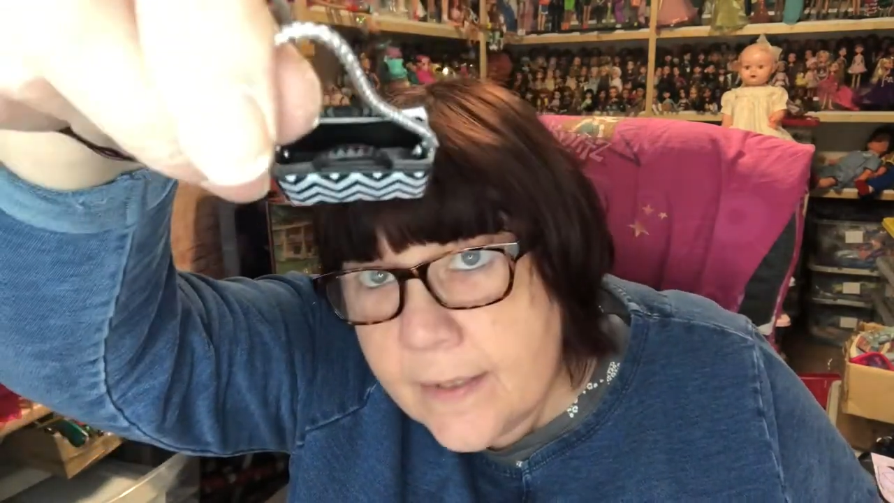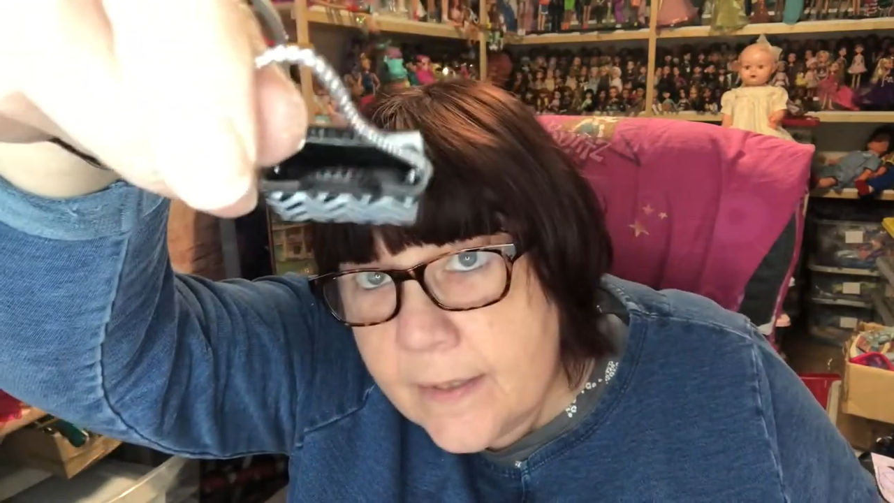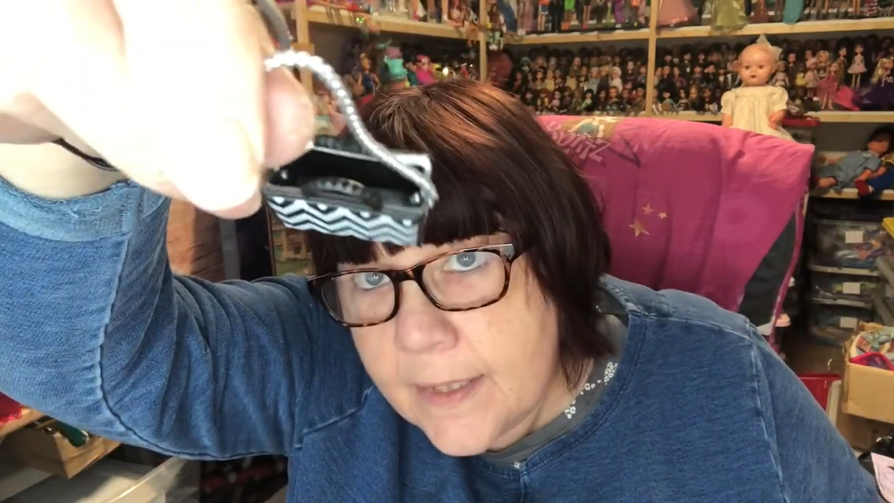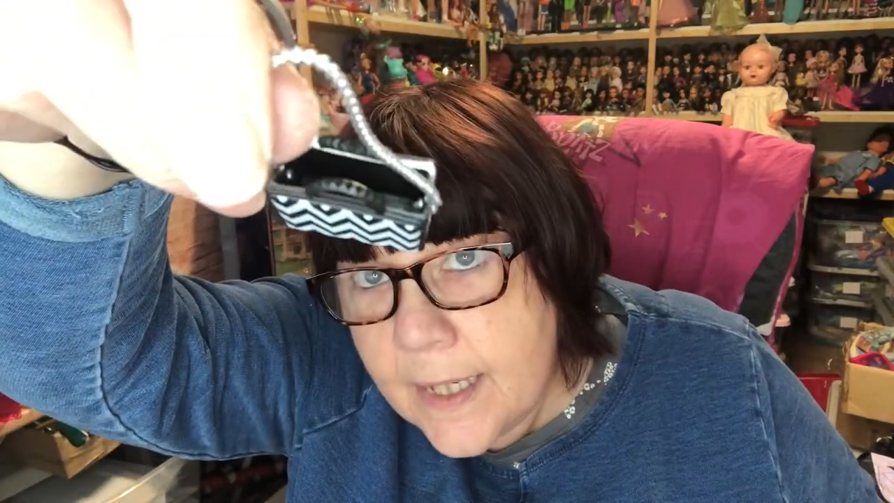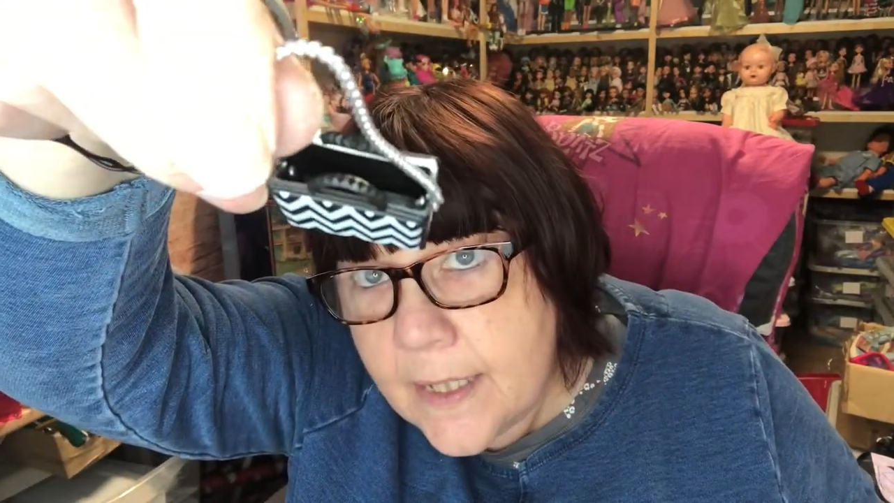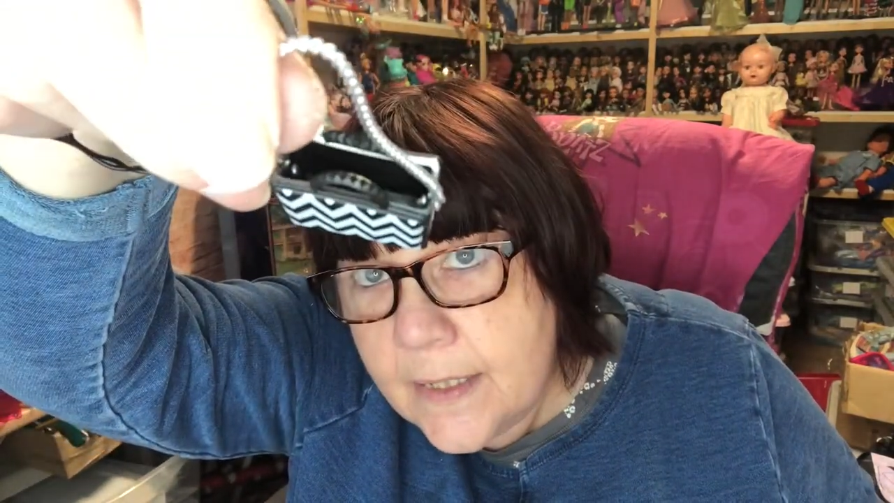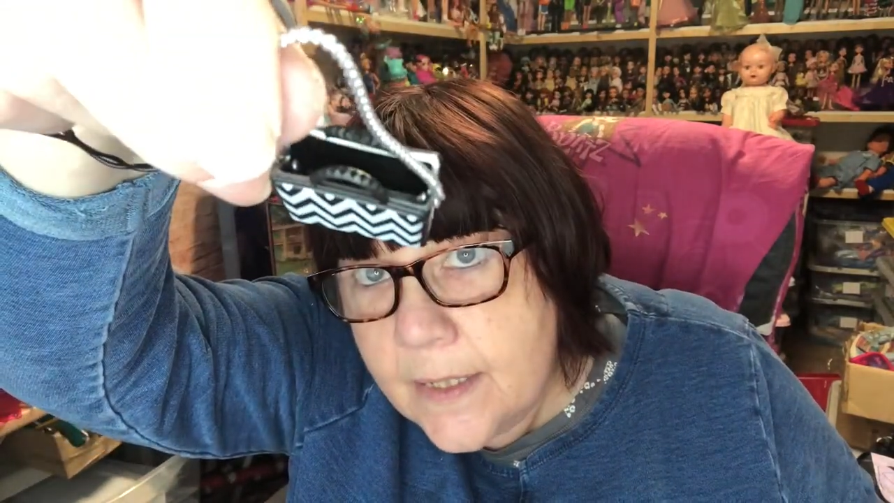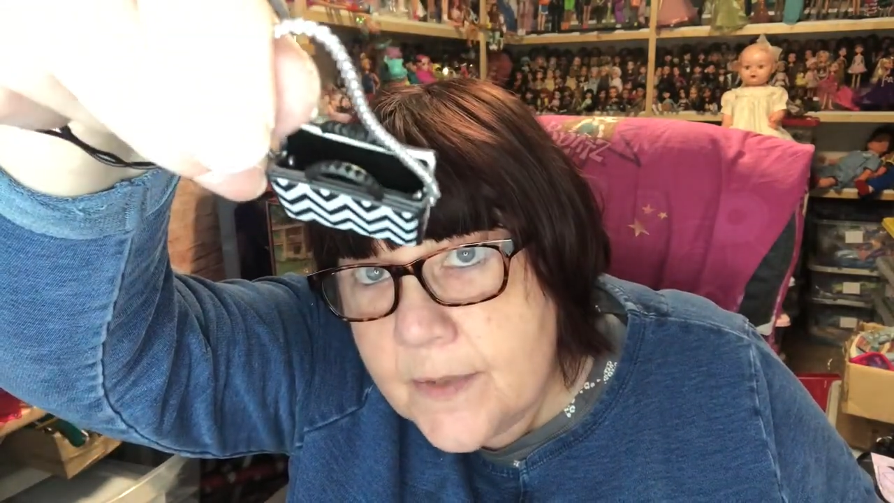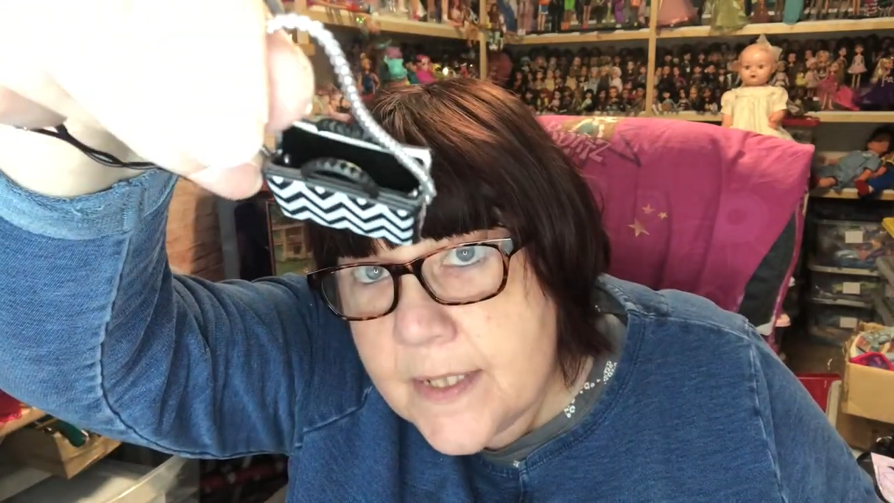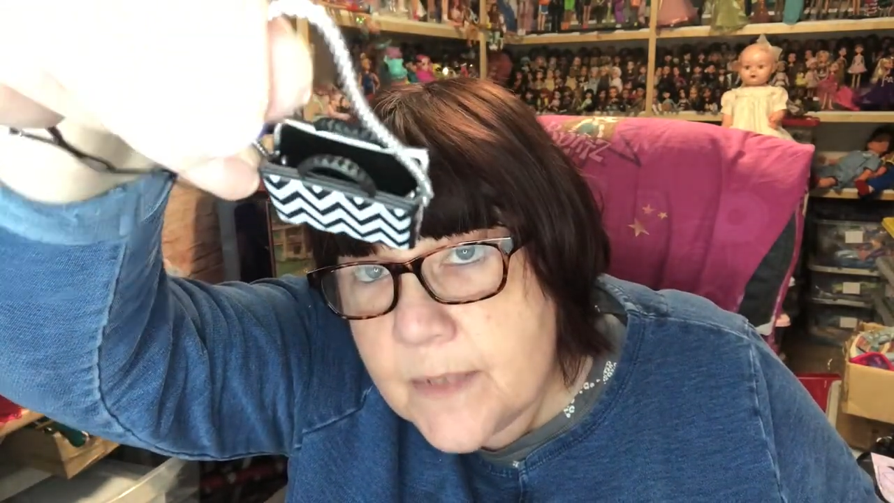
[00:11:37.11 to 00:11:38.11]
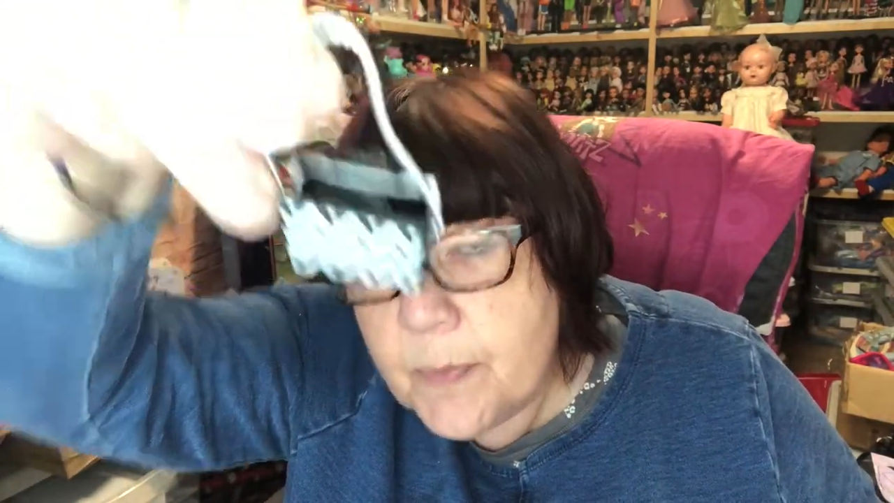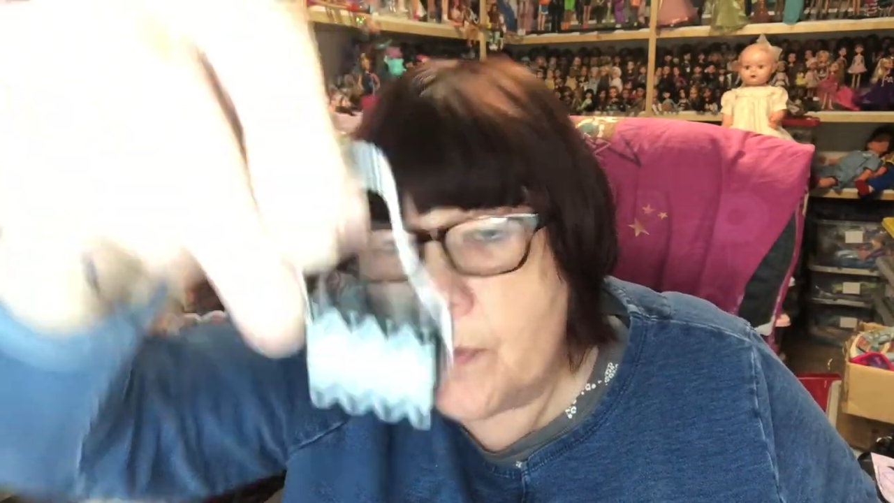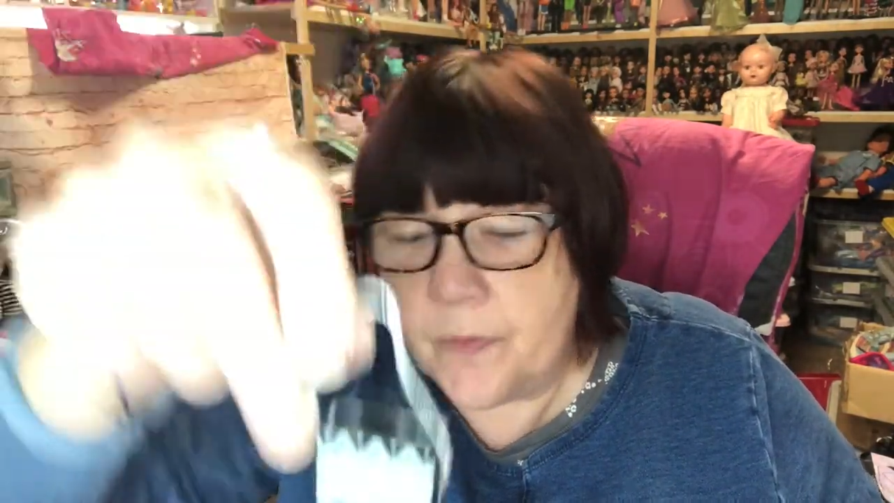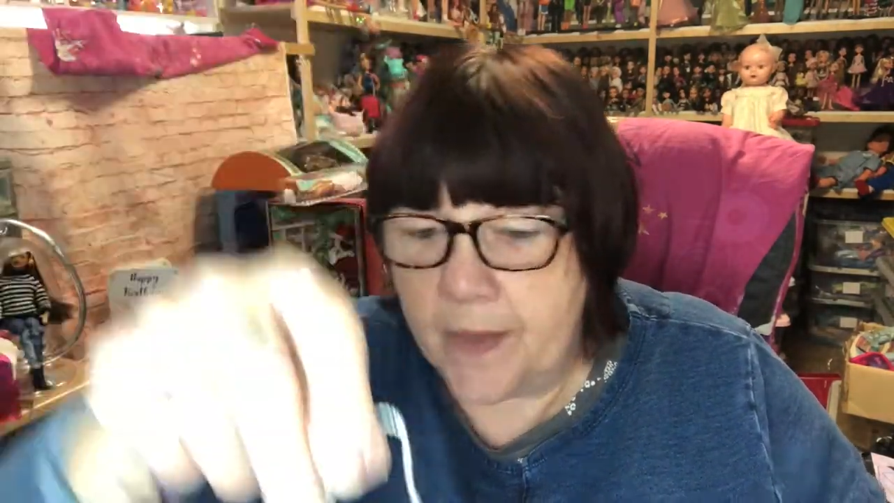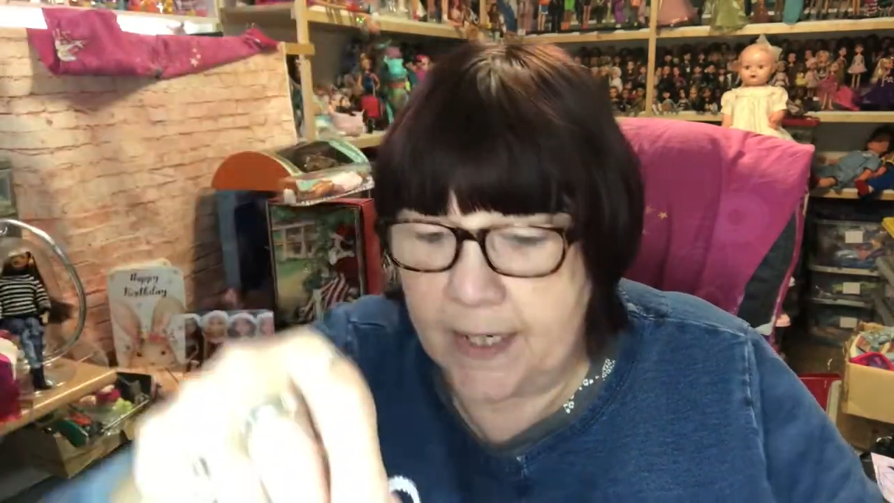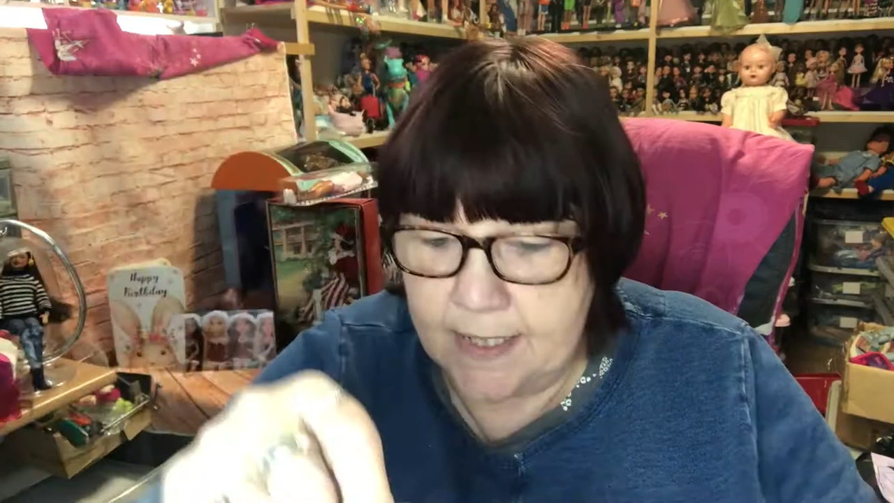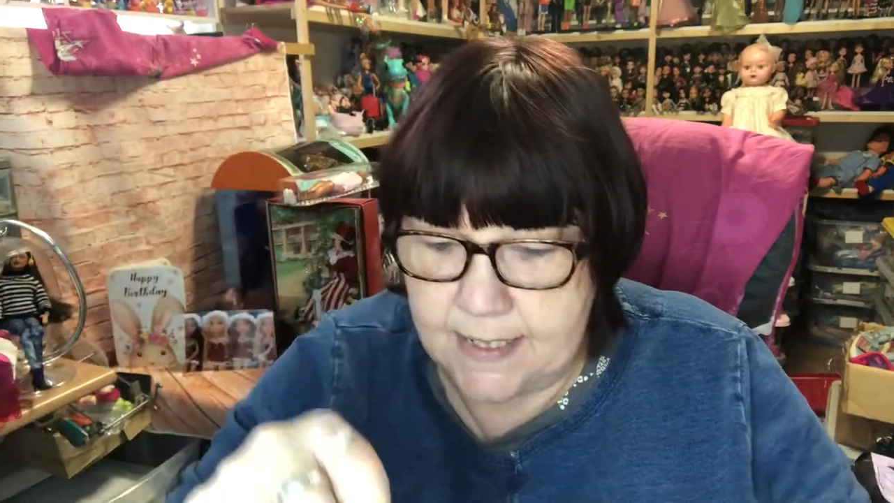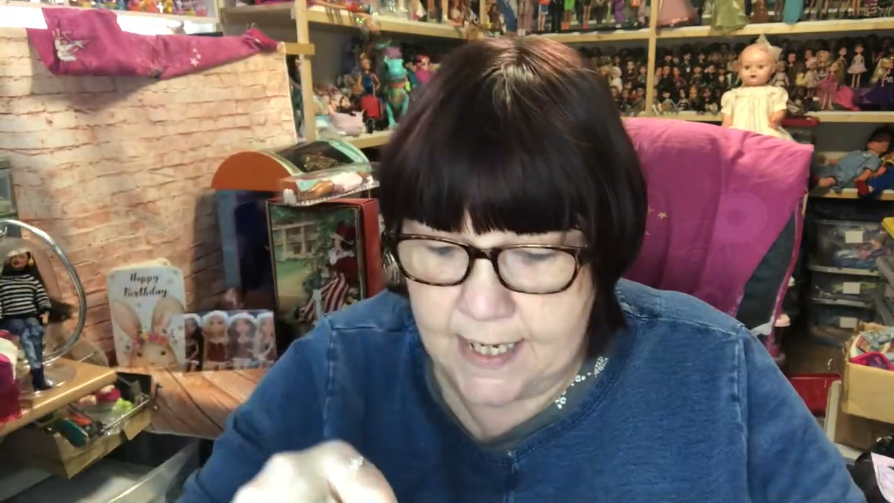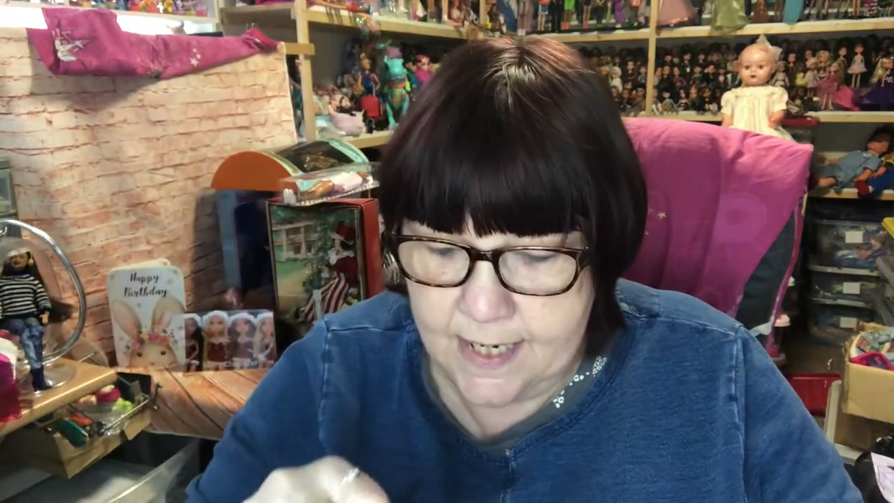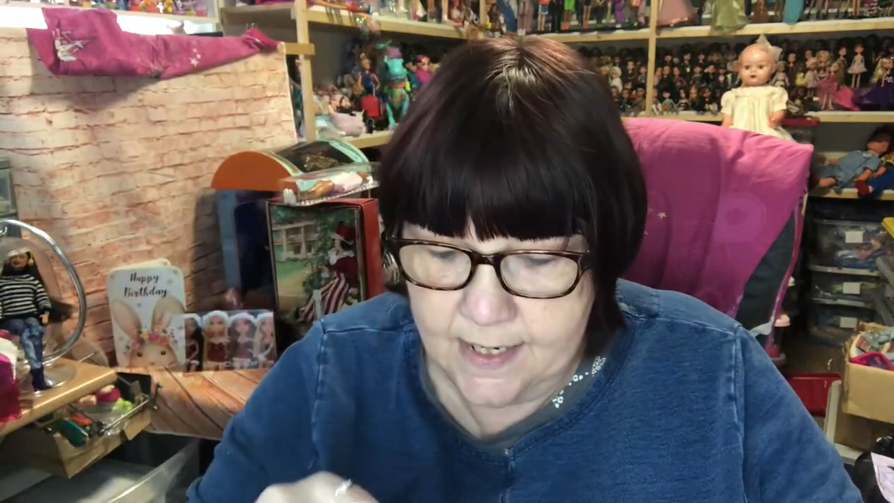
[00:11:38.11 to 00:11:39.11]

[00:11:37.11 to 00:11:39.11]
You can use it to put things in.